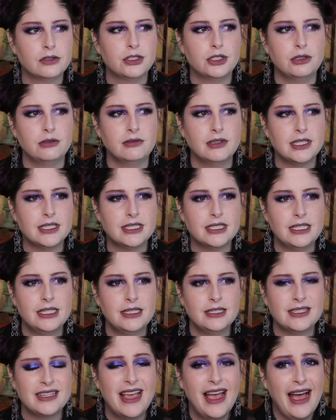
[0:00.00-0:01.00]
Two
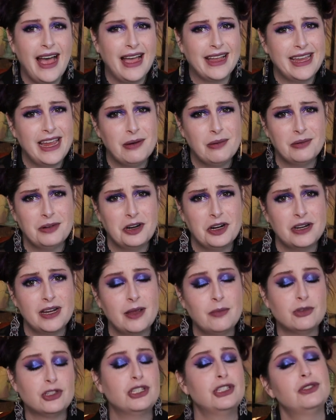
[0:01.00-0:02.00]
Lindsays. I can't remember her
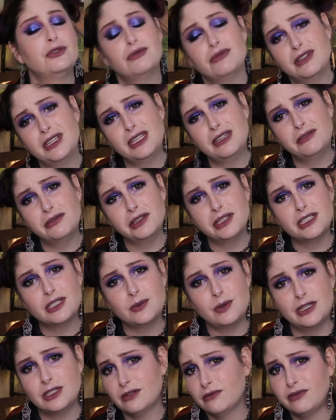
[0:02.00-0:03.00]
name, but she's really, really sweet.